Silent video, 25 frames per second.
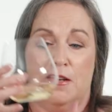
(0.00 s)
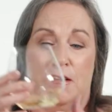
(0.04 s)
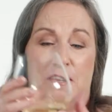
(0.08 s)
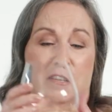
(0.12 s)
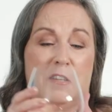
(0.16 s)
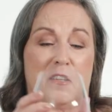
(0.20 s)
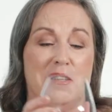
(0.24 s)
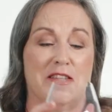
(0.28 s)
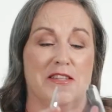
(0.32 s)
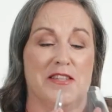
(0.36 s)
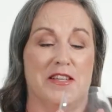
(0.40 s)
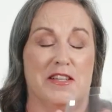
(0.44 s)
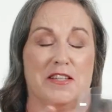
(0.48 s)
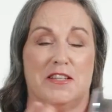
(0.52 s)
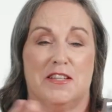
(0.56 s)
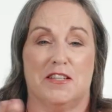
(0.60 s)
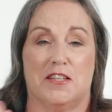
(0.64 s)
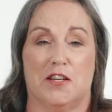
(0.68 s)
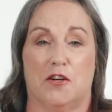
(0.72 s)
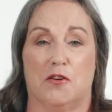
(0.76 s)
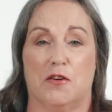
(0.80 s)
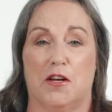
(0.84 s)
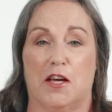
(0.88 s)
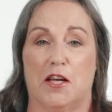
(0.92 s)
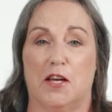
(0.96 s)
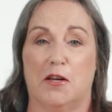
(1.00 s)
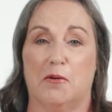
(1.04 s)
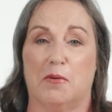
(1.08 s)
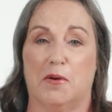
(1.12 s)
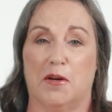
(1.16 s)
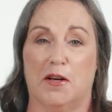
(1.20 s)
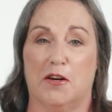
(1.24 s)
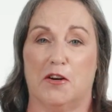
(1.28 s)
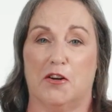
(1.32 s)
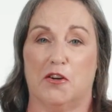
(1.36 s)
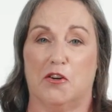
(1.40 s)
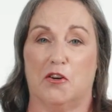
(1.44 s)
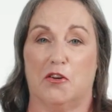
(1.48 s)
You can sit it down
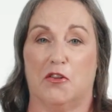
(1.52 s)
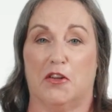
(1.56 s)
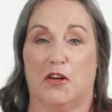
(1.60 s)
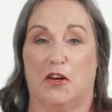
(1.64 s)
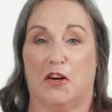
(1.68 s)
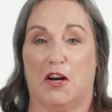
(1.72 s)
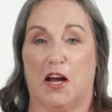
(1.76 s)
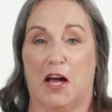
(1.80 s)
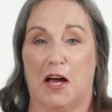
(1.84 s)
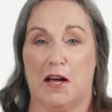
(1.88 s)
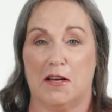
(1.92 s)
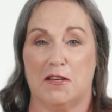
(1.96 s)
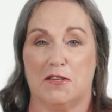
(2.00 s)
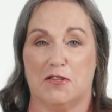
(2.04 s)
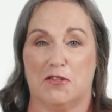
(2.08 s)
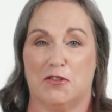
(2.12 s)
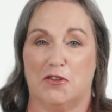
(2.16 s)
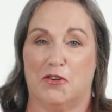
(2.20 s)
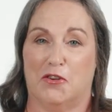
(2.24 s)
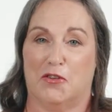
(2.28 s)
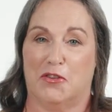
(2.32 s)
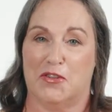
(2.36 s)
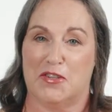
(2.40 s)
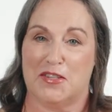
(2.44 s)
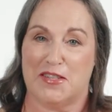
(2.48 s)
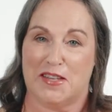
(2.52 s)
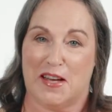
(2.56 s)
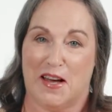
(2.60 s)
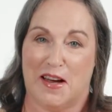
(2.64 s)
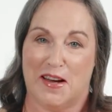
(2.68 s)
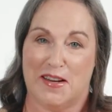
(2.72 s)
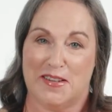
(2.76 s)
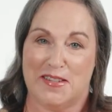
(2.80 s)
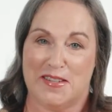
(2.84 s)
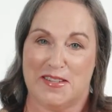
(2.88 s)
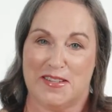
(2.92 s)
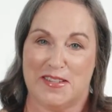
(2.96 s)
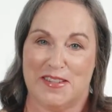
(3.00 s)
anywhere, on the grass, on the
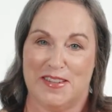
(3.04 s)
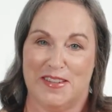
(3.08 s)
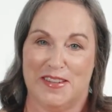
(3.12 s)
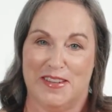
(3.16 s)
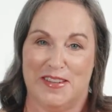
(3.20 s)
sand.